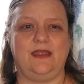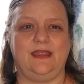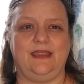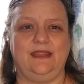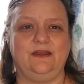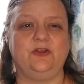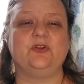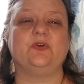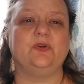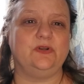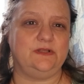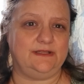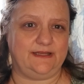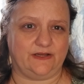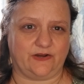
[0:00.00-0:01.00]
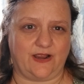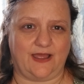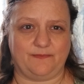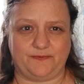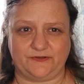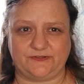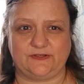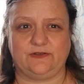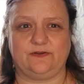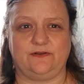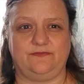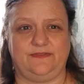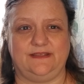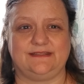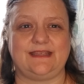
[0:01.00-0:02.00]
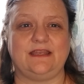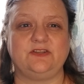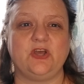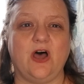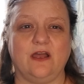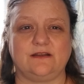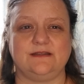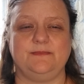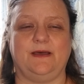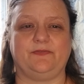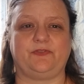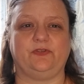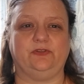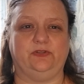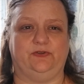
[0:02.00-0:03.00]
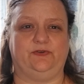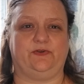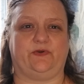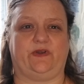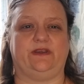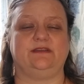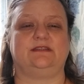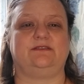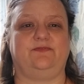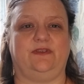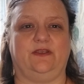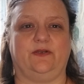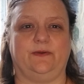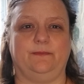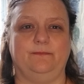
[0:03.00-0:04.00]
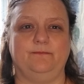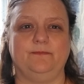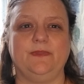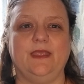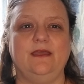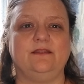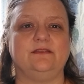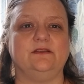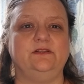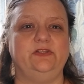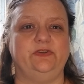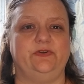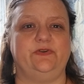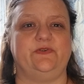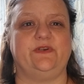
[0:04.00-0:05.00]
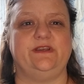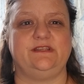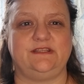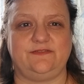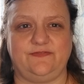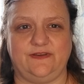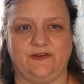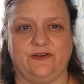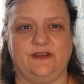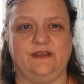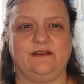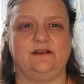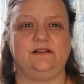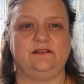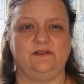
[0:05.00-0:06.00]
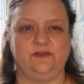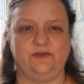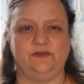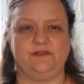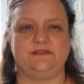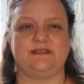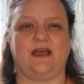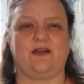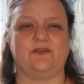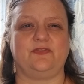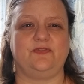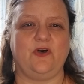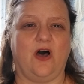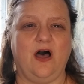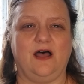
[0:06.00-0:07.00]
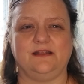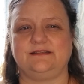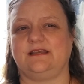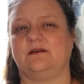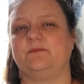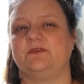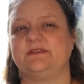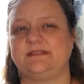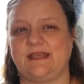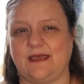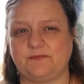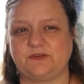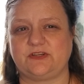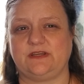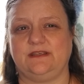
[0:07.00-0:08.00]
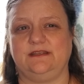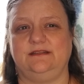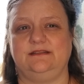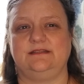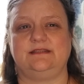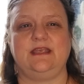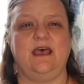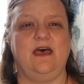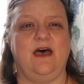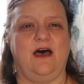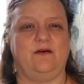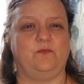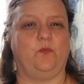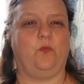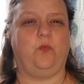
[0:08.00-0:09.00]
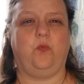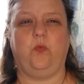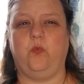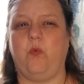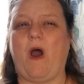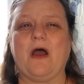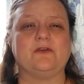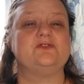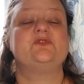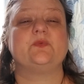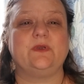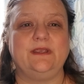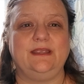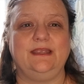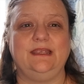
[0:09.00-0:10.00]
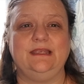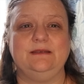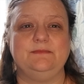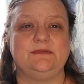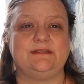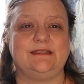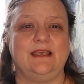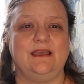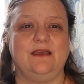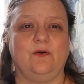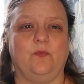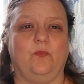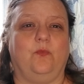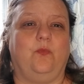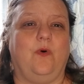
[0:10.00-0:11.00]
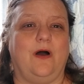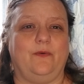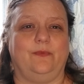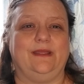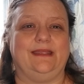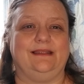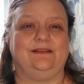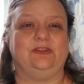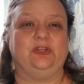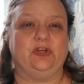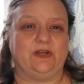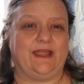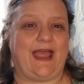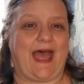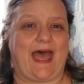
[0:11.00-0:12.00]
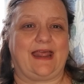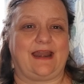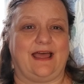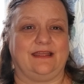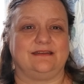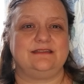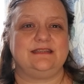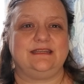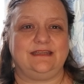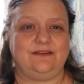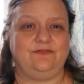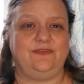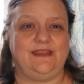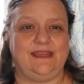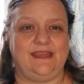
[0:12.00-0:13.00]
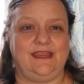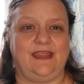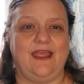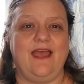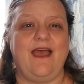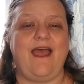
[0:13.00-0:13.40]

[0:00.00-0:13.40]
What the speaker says: In an earlier episode of this, I talked about the lunary sphere. The lunary sphere includes our thoughts, our perceptions, our dreams, what we look at on TV.